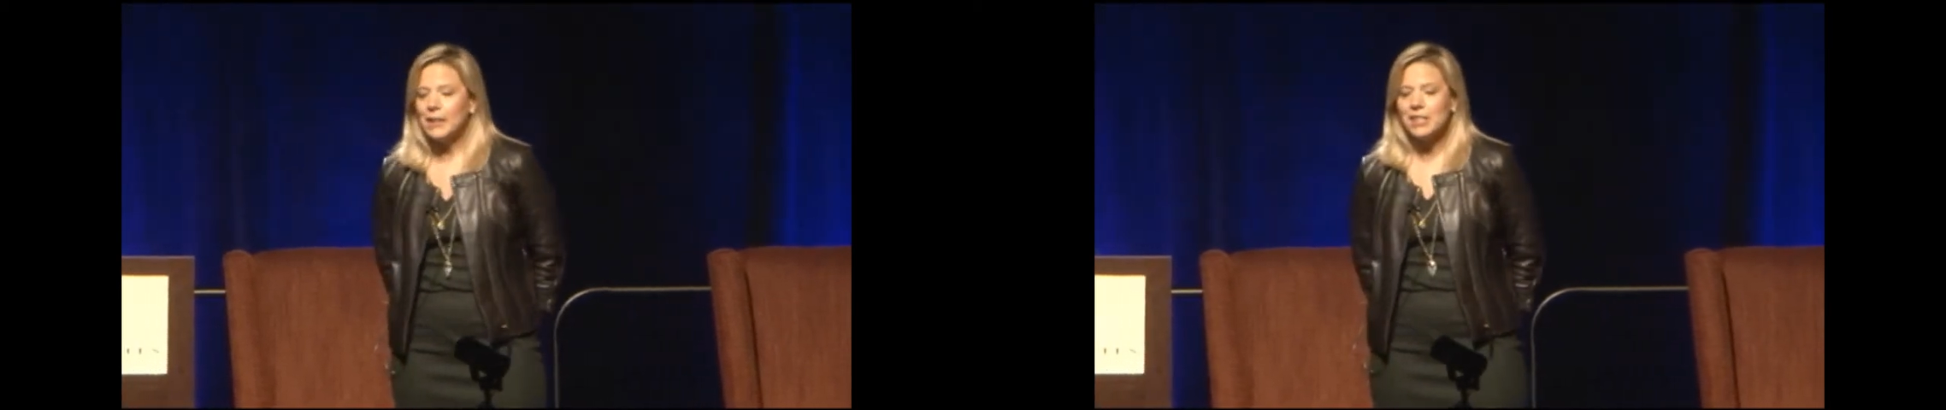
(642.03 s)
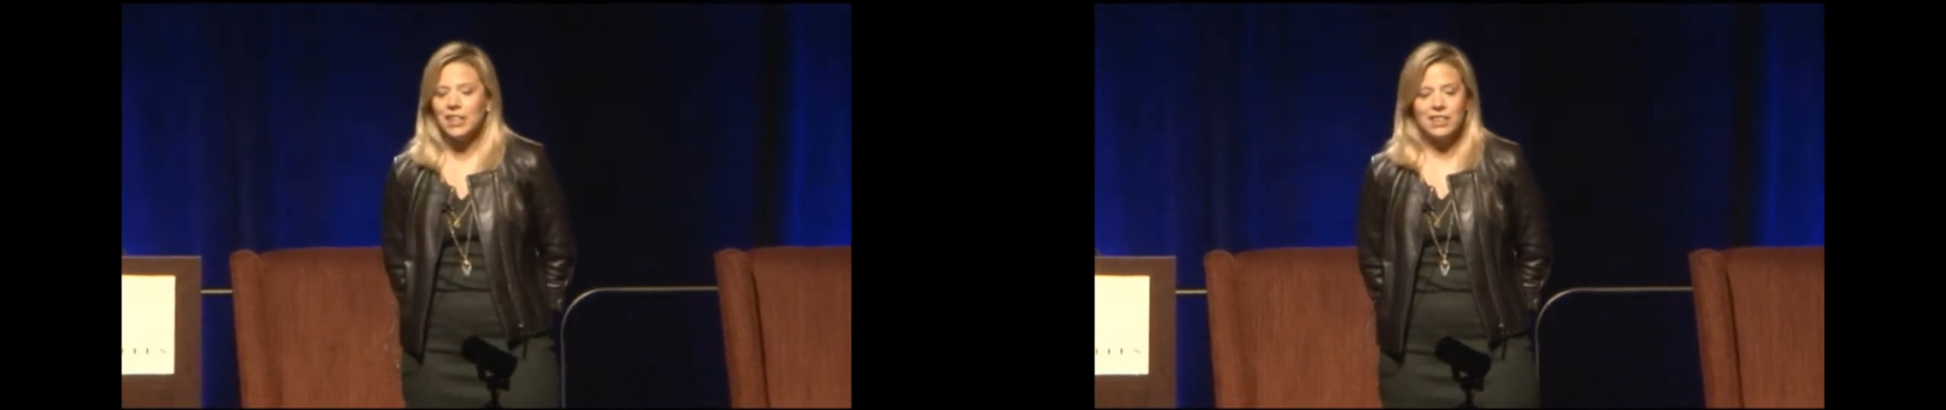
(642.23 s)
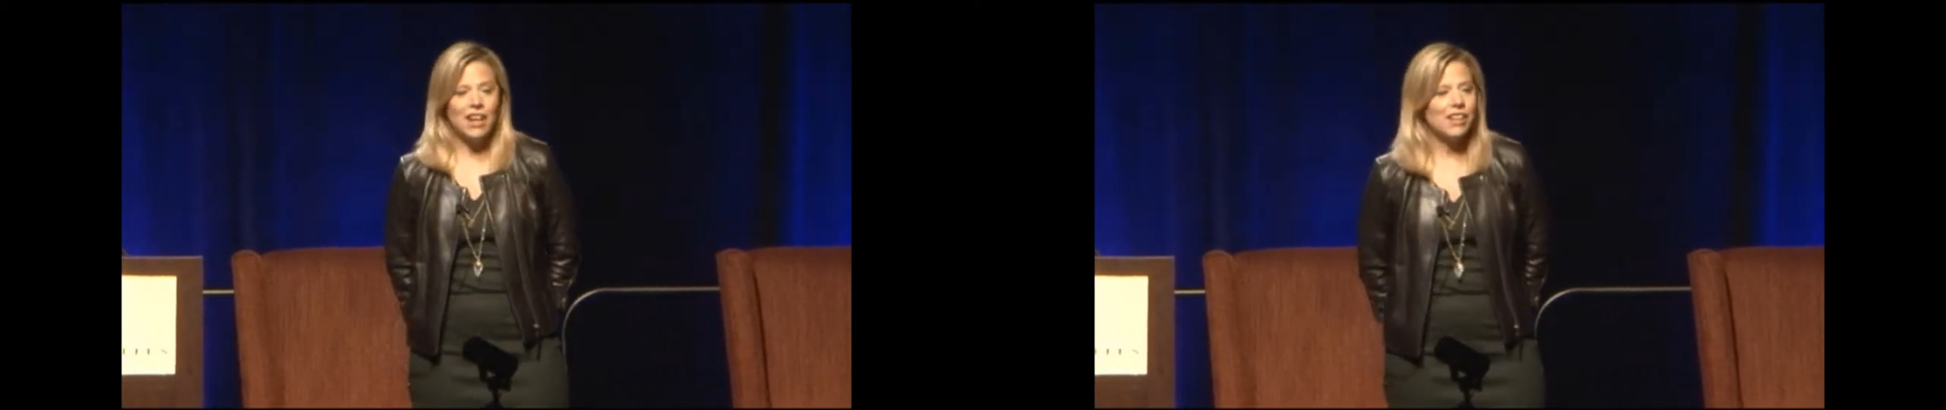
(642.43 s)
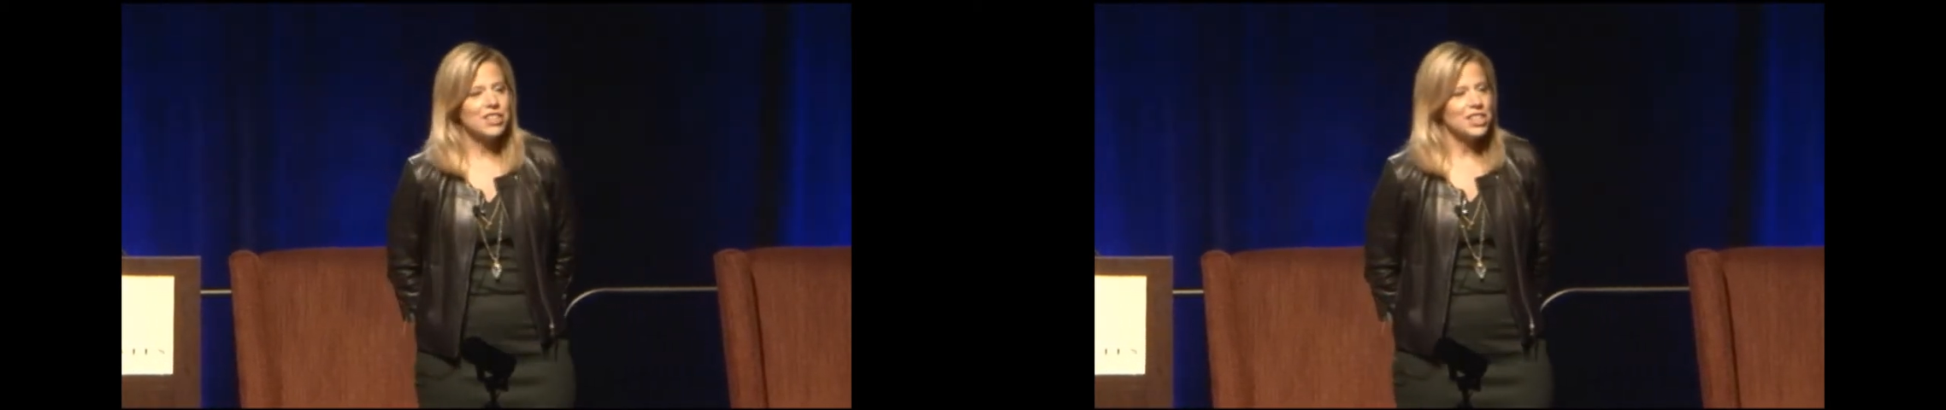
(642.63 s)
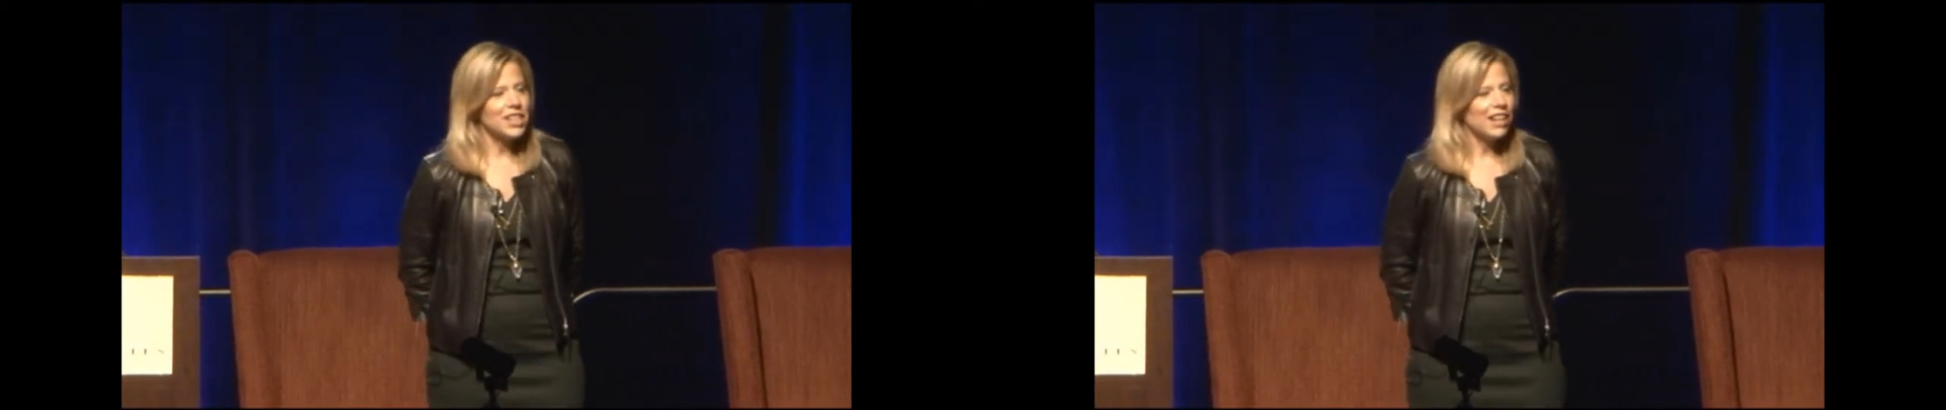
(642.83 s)

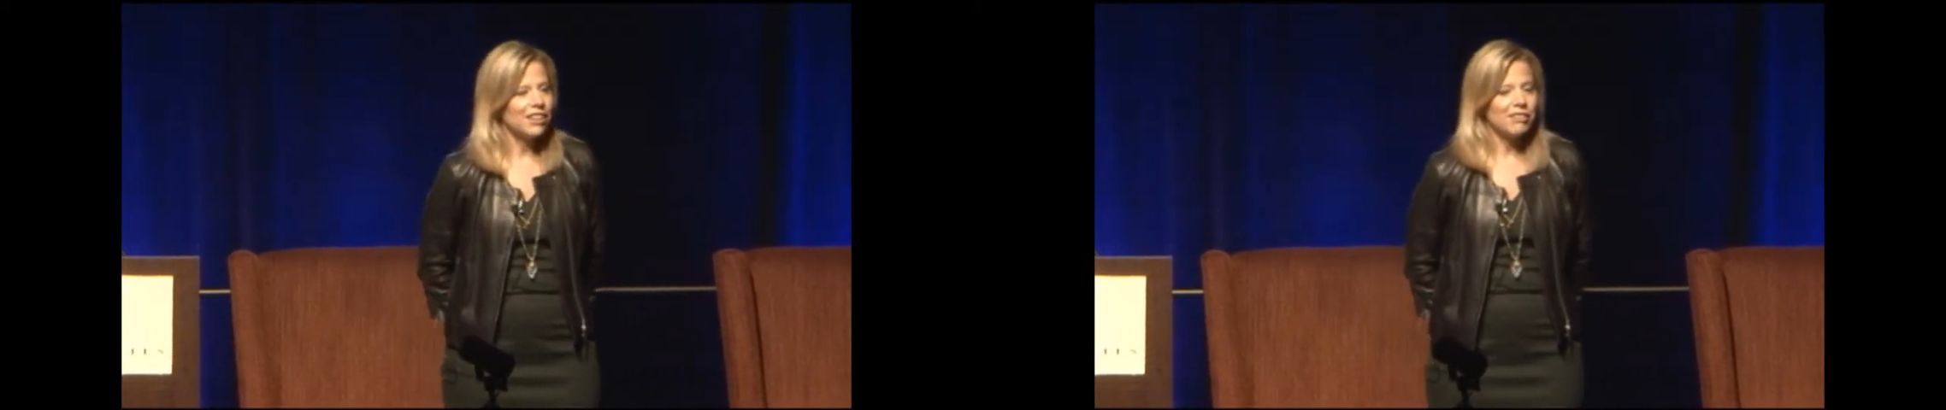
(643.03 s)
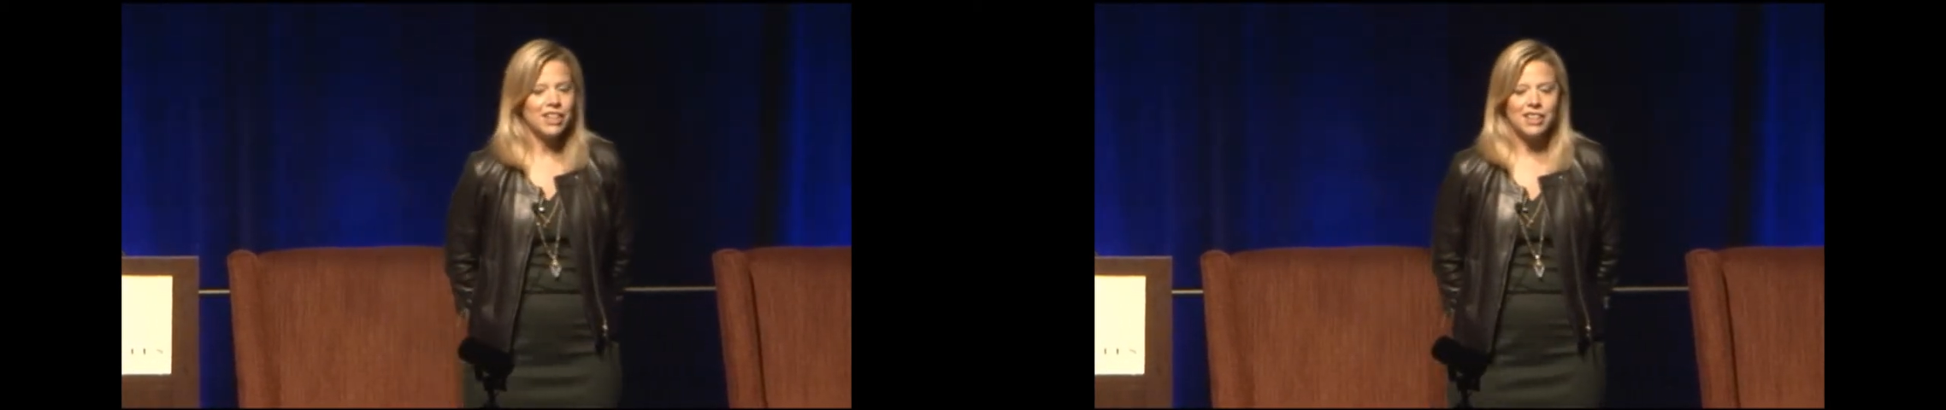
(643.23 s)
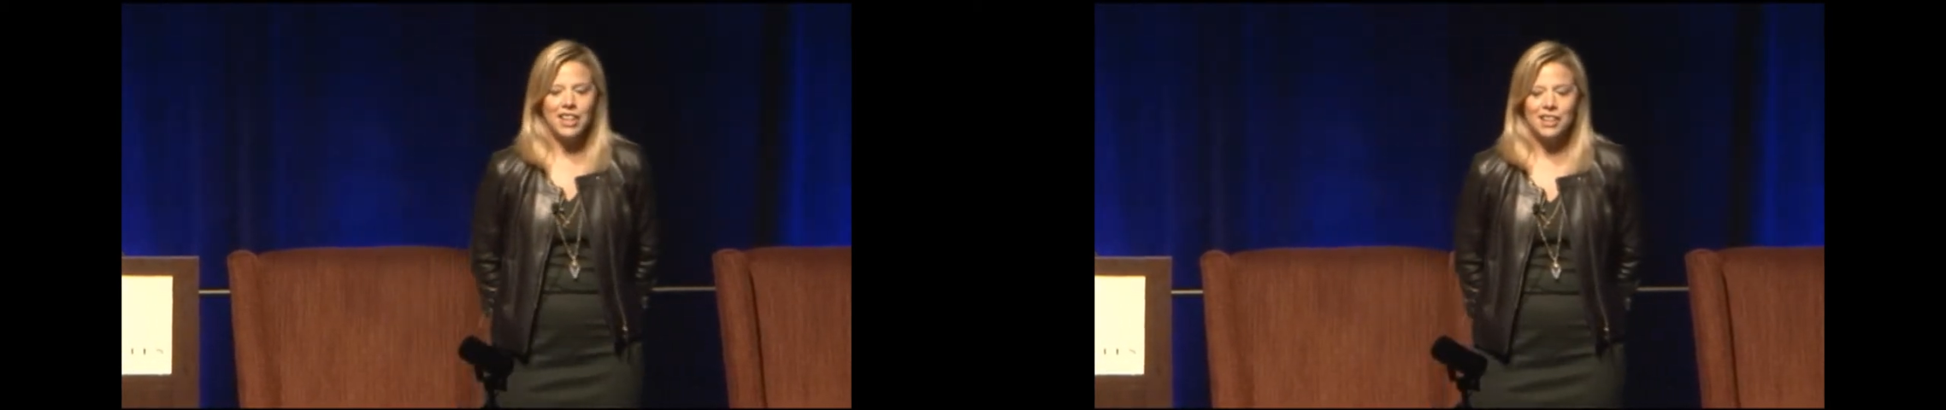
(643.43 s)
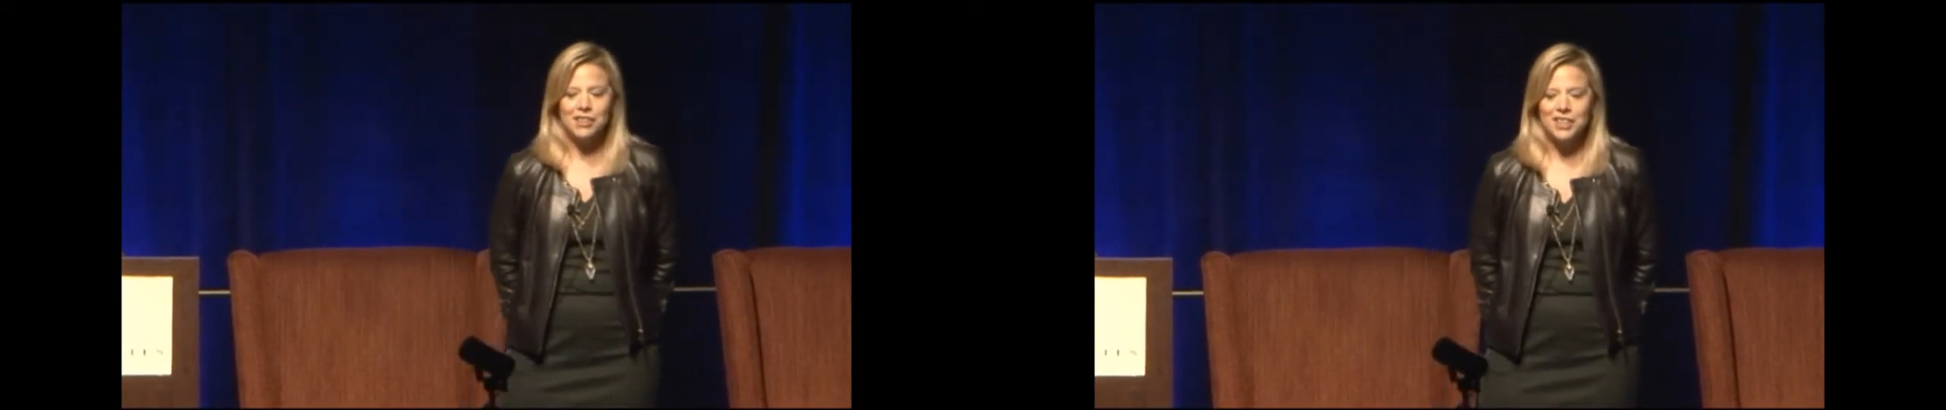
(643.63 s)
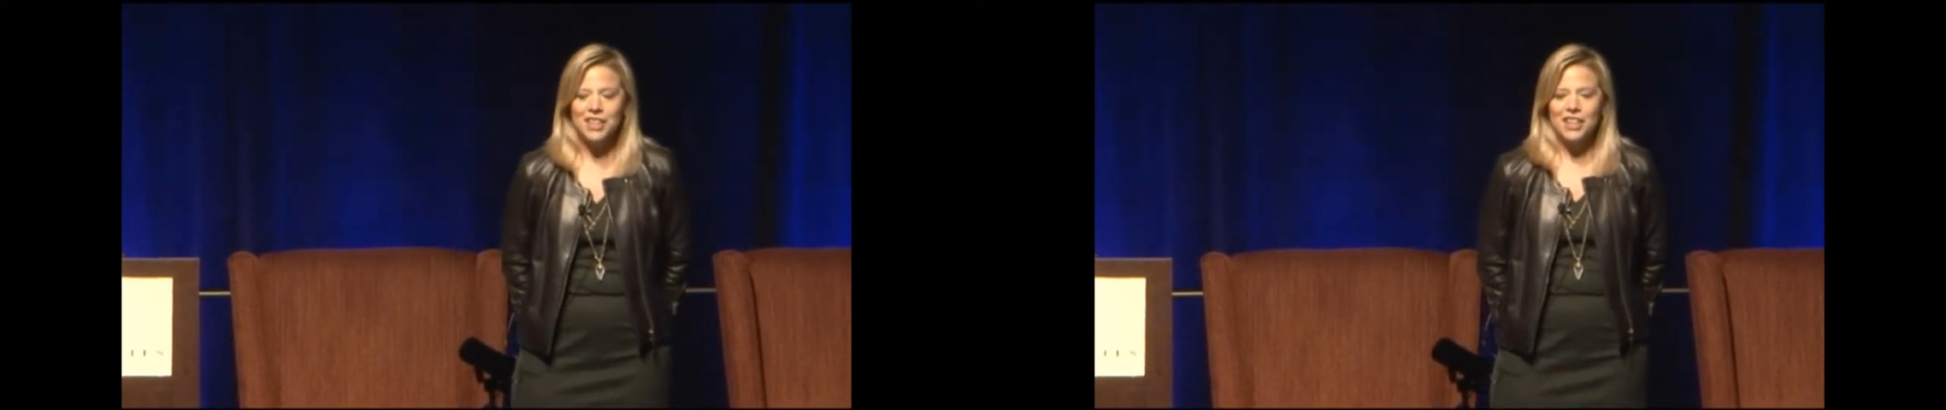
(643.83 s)
technology talent right now,